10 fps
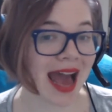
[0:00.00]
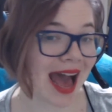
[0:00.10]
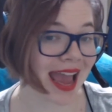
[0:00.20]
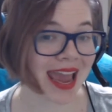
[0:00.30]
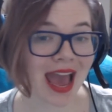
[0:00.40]

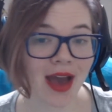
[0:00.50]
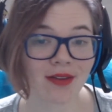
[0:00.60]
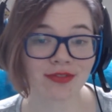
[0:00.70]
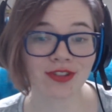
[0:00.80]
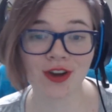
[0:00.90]
I
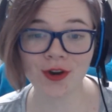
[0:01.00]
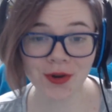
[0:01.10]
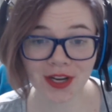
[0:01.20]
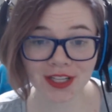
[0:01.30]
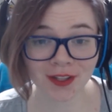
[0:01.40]
have no
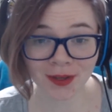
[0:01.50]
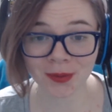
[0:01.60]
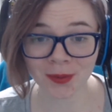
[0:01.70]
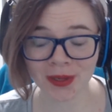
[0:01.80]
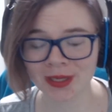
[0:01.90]

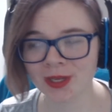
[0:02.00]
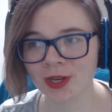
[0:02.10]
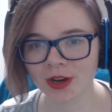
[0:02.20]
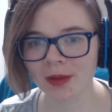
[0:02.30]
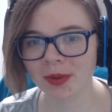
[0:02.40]
clue in
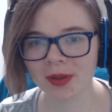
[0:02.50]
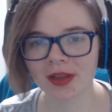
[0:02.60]
Europe.